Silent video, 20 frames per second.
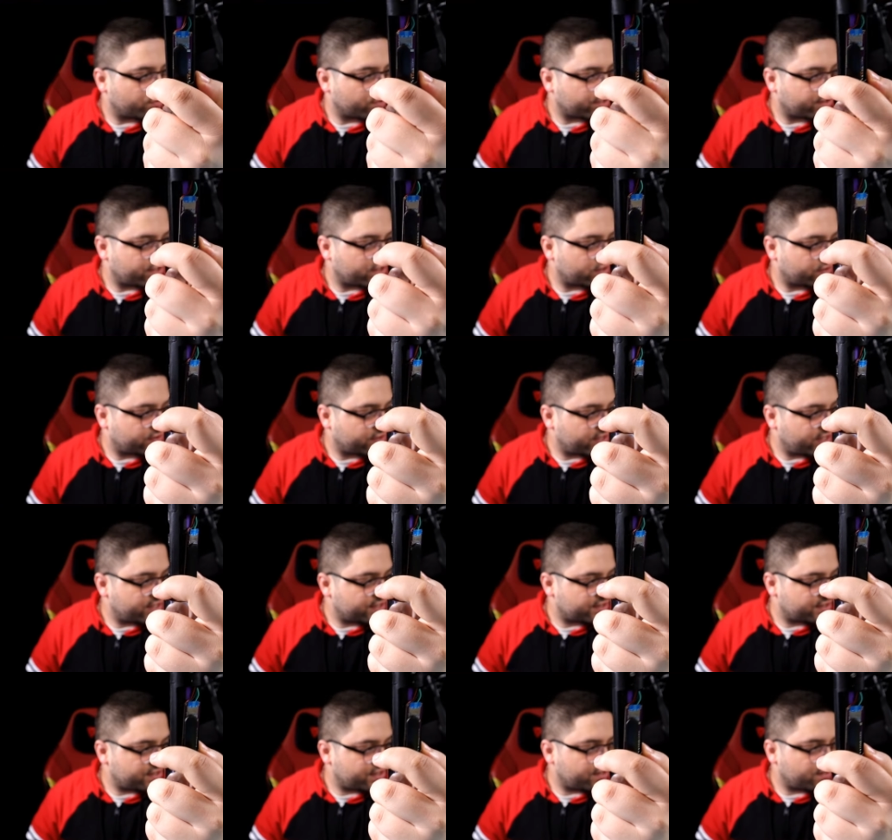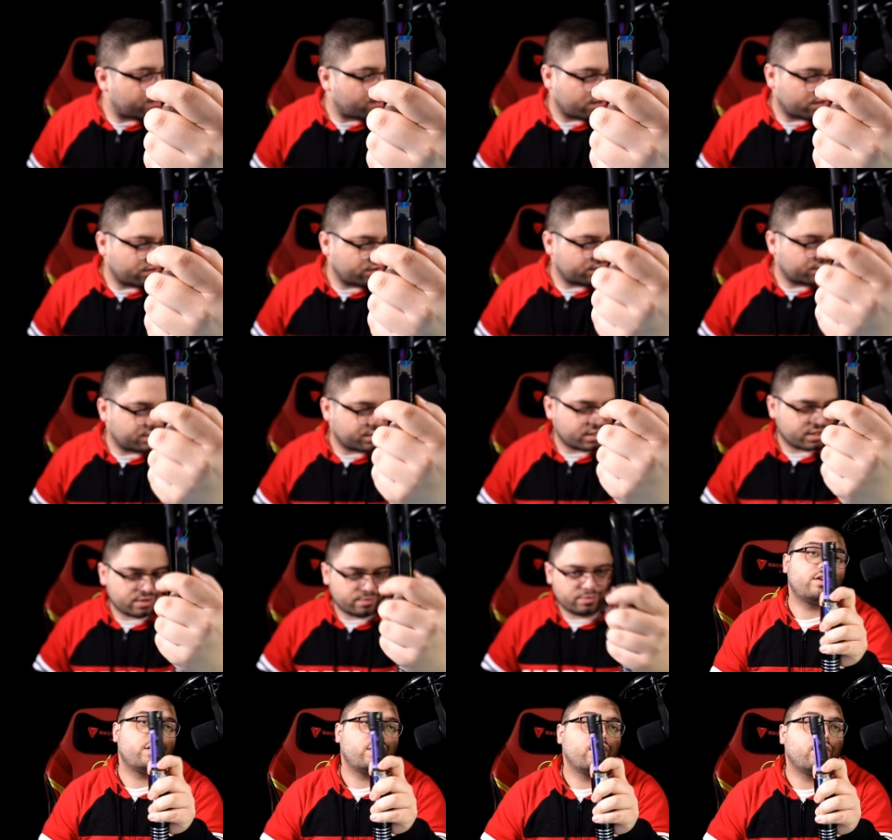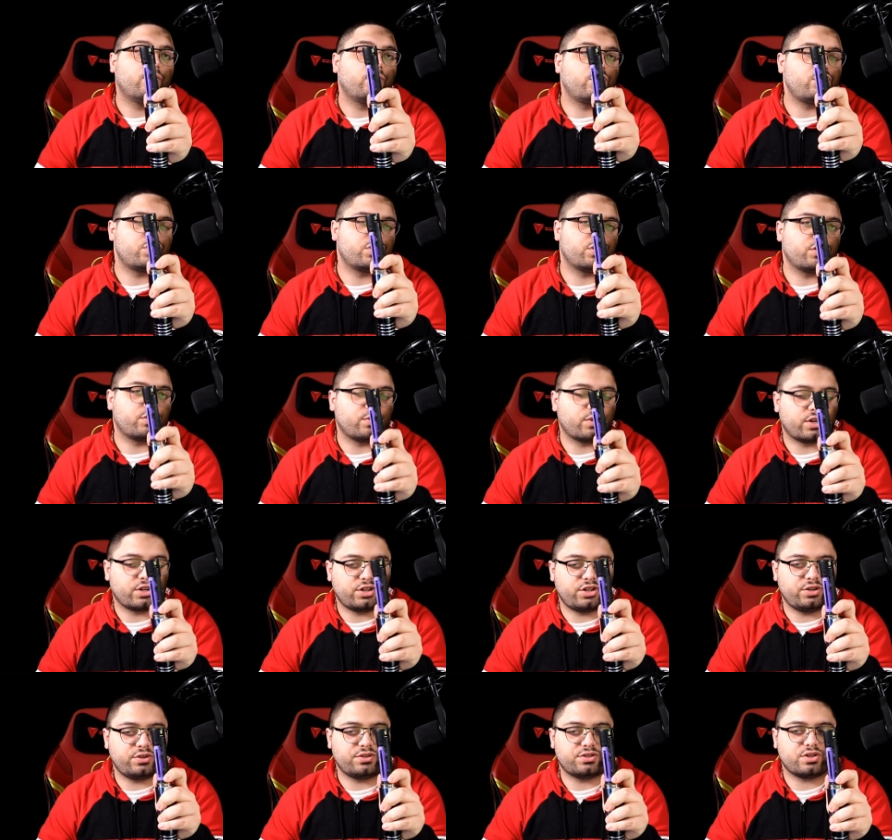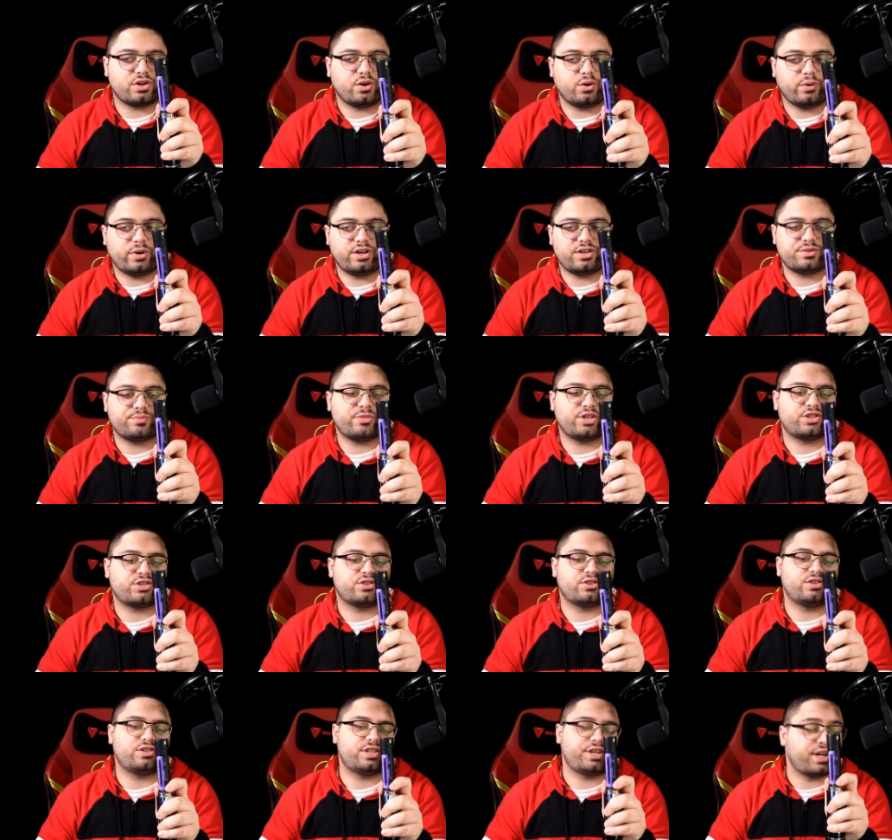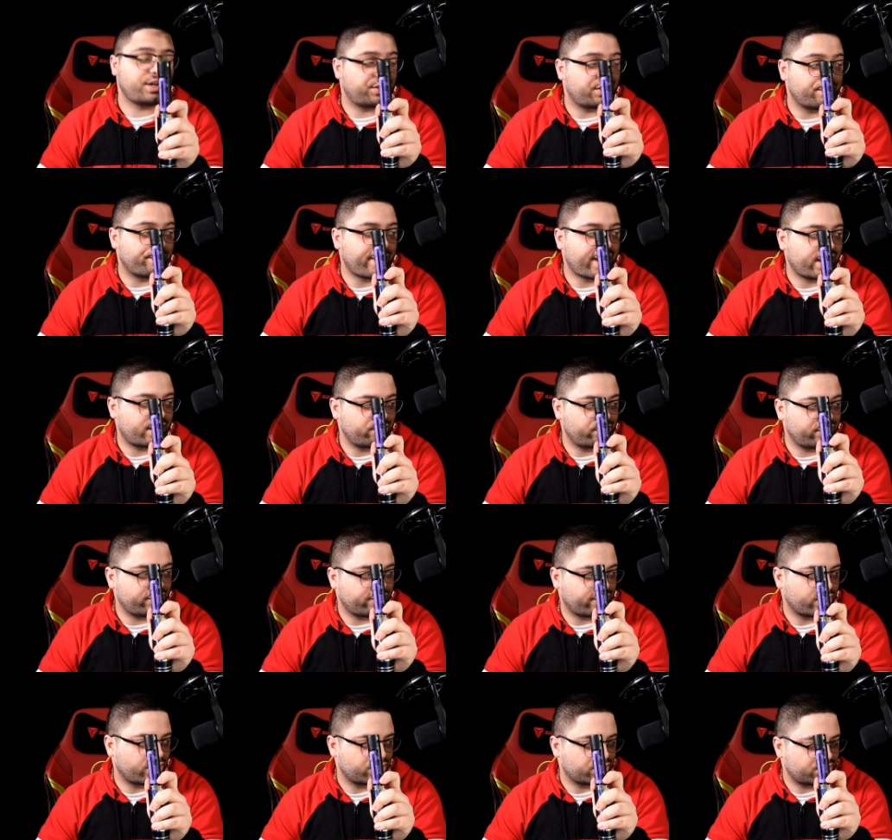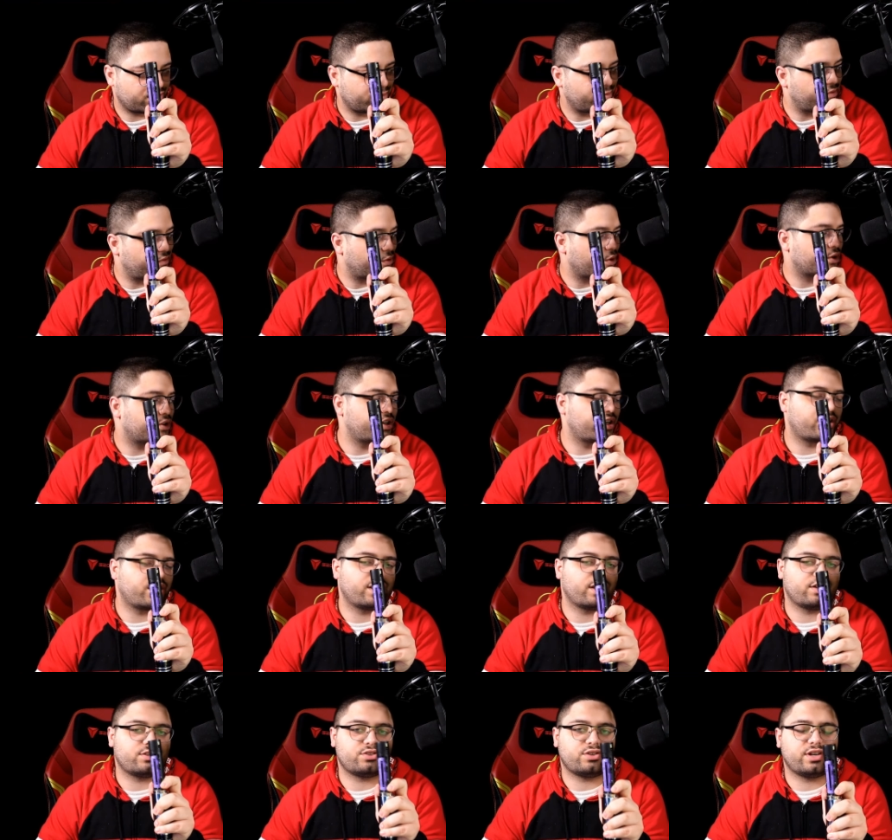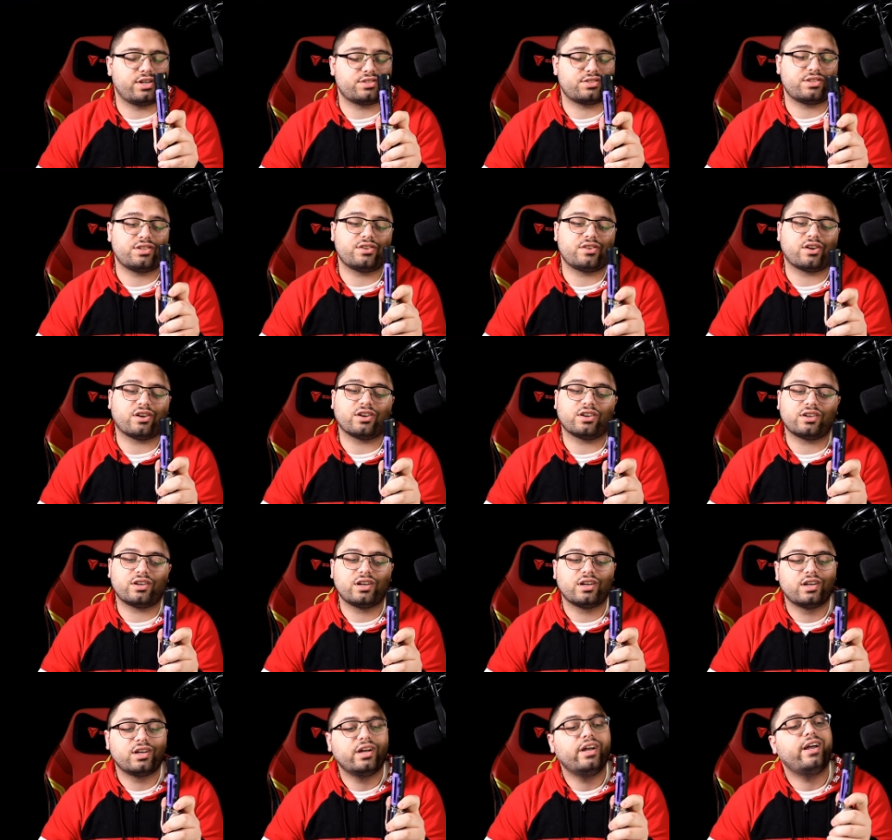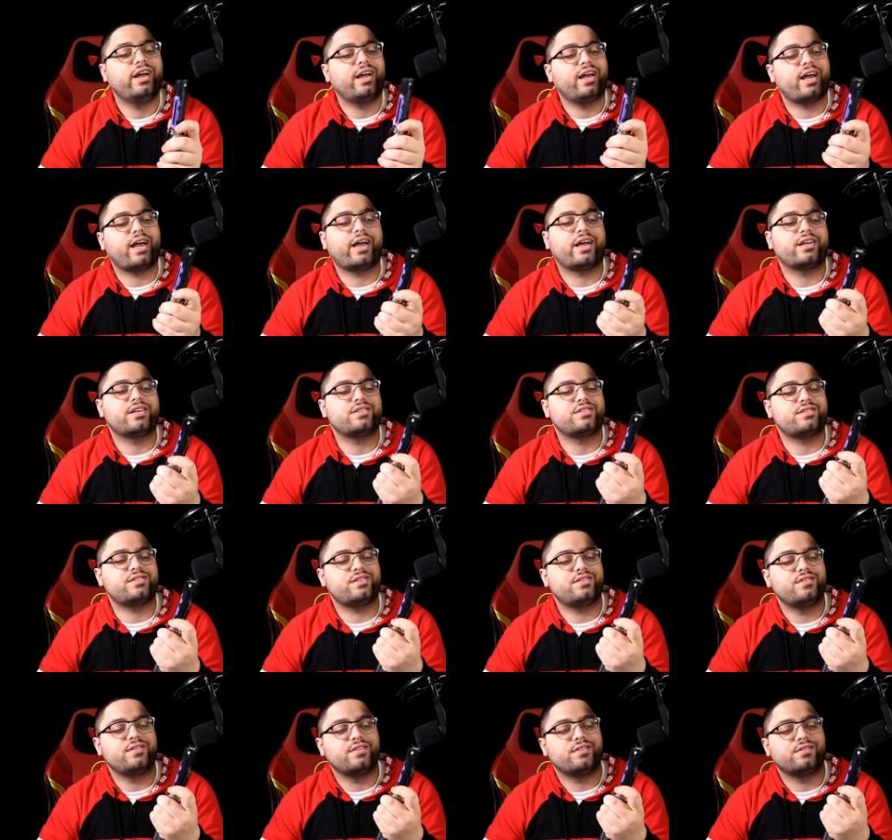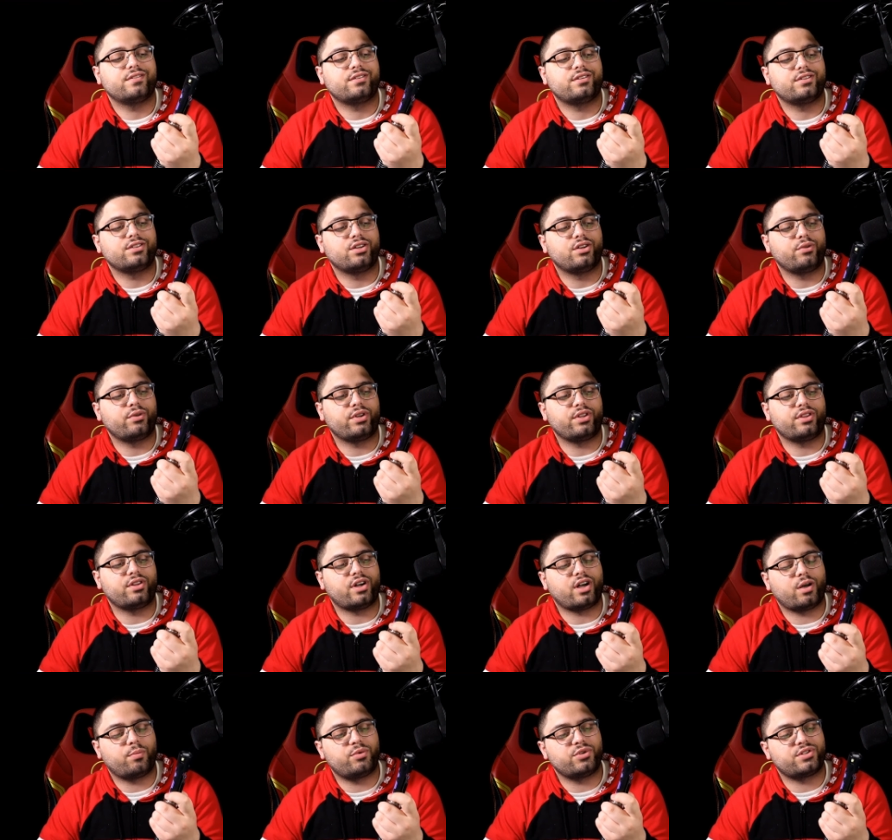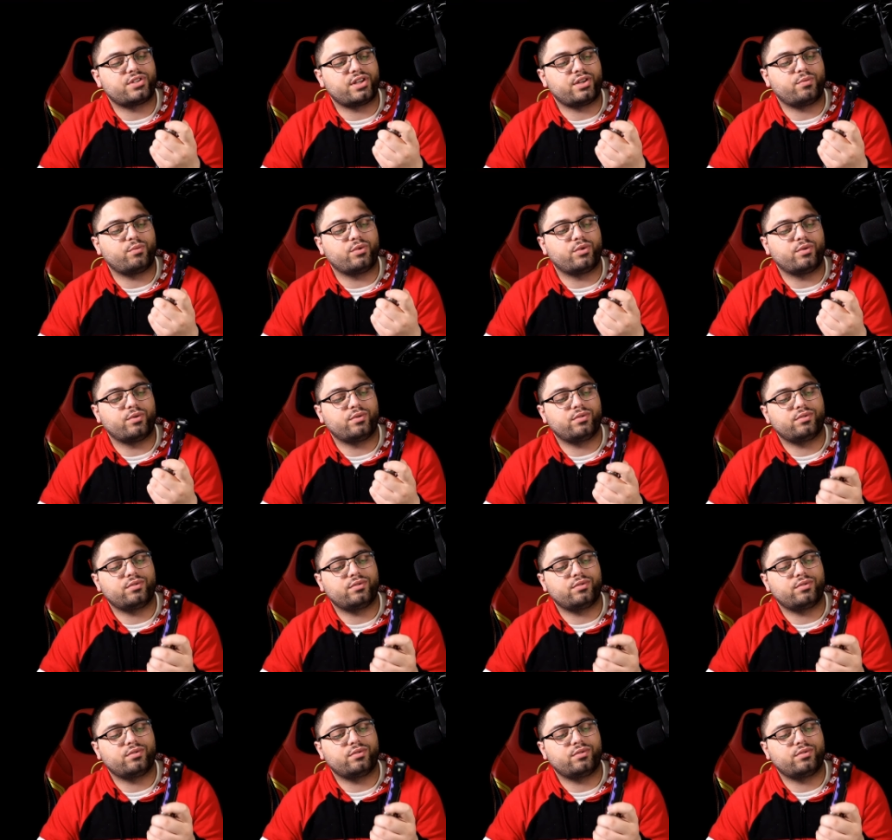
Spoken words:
there with the SD card on the top. What you're going to want to do is always make sure to take out the battery first before taking out your SD card, as doing the opposite will